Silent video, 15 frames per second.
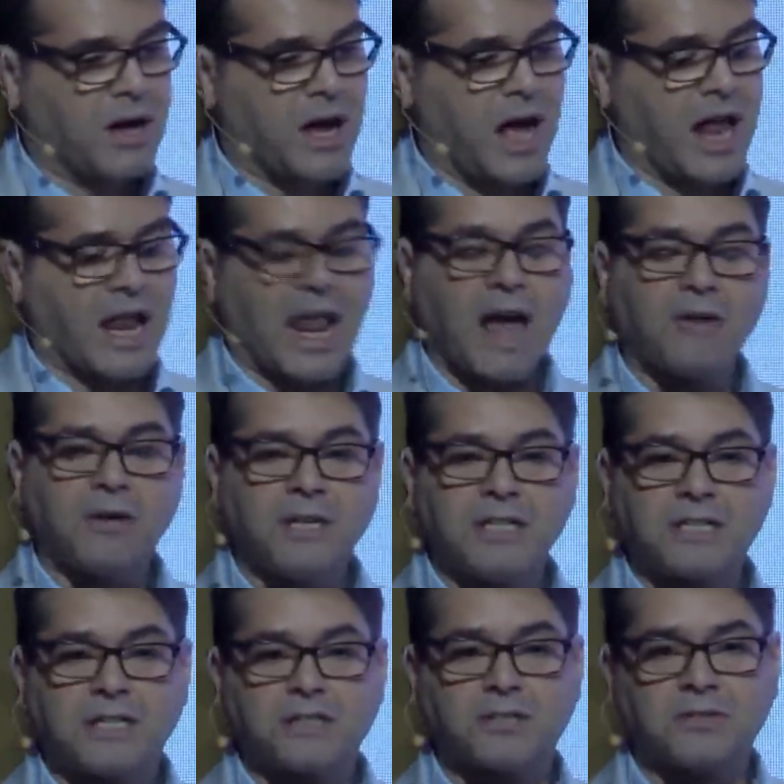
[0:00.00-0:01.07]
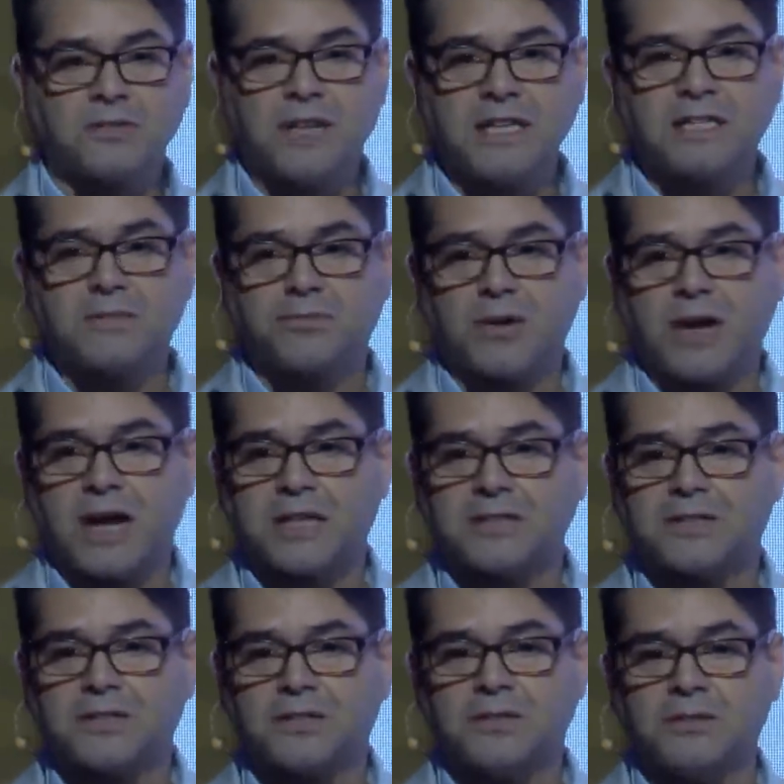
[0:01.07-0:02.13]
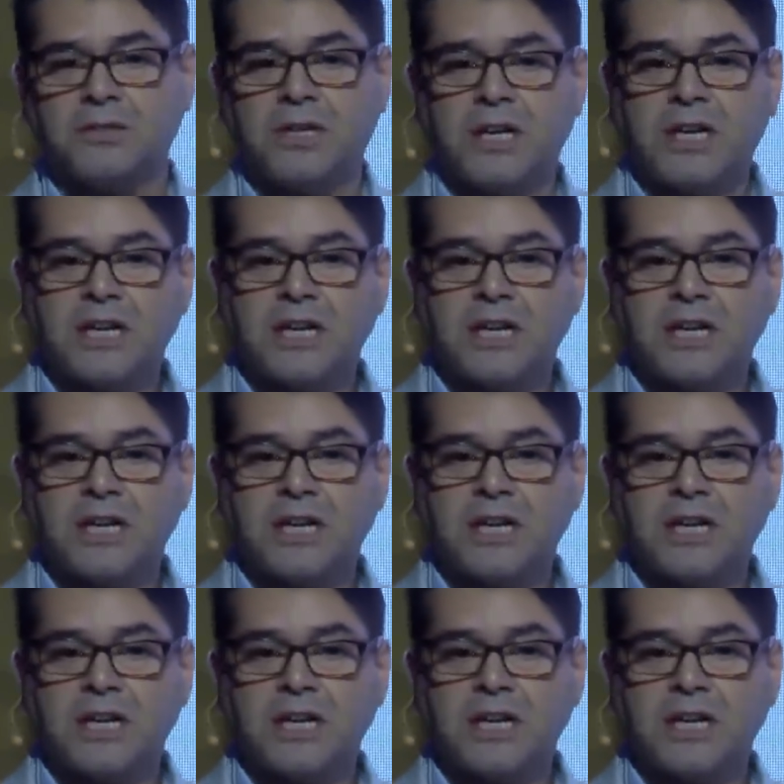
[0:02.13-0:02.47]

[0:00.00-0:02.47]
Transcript: allowing digital native brands to